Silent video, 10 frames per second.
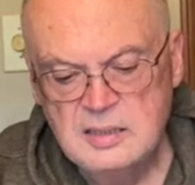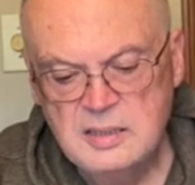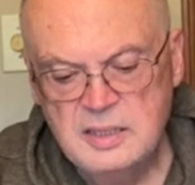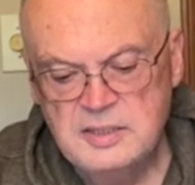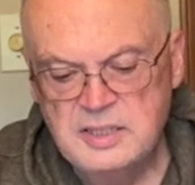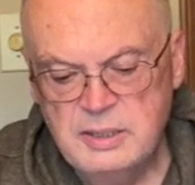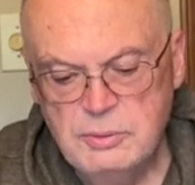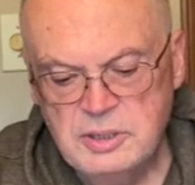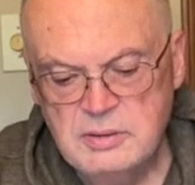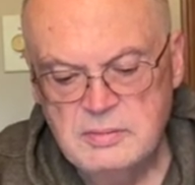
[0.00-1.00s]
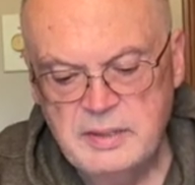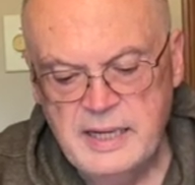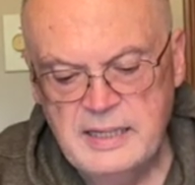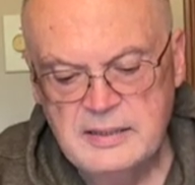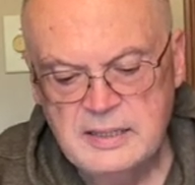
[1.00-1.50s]
and see what
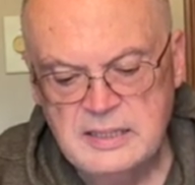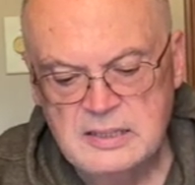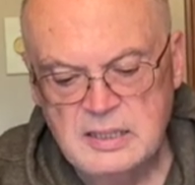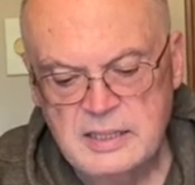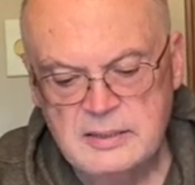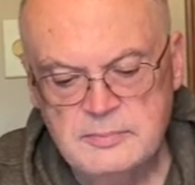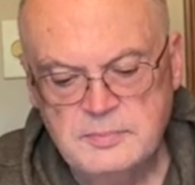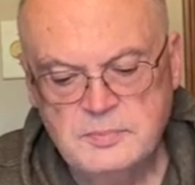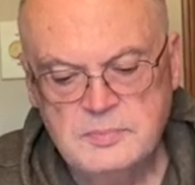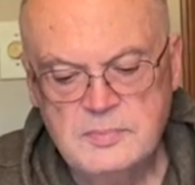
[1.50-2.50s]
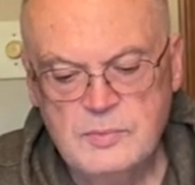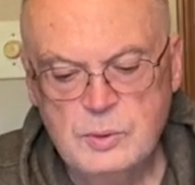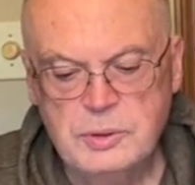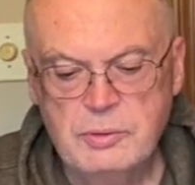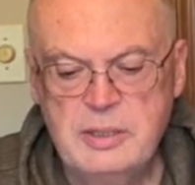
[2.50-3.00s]
that tastes like
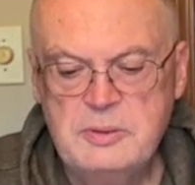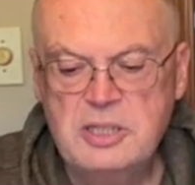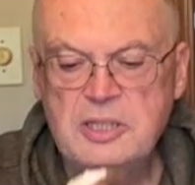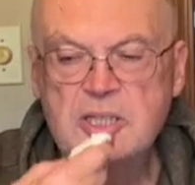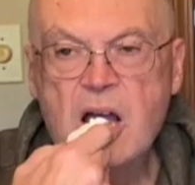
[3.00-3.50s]
with cream cheese.